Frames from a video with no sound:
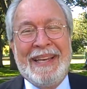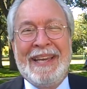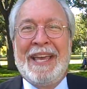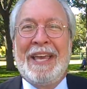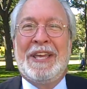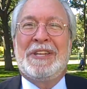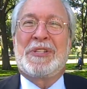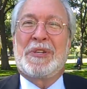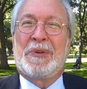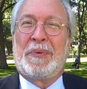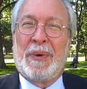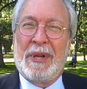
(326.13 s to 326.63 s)

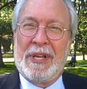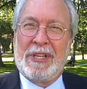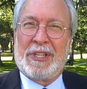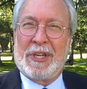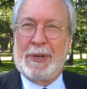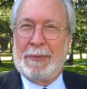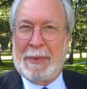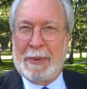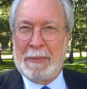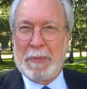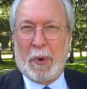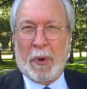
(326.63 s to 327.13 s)
It's a reason
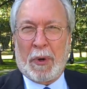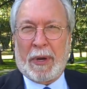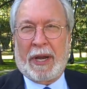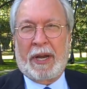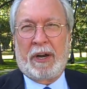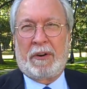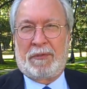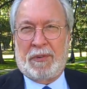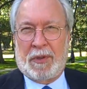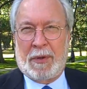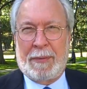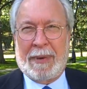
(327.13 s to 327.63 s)
to be more
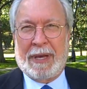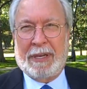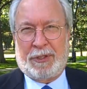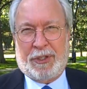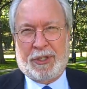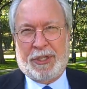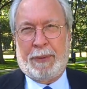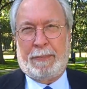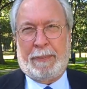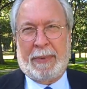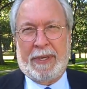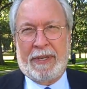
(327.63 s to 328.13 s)
careful about
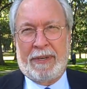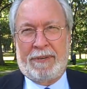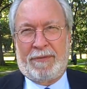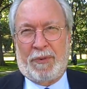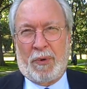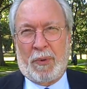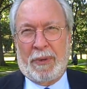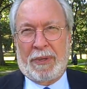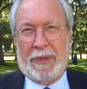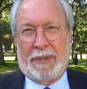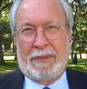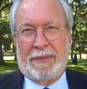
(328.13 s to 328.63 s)
shipping of
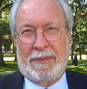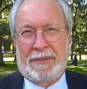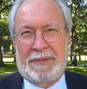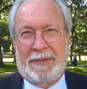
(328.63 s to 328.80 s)
oil.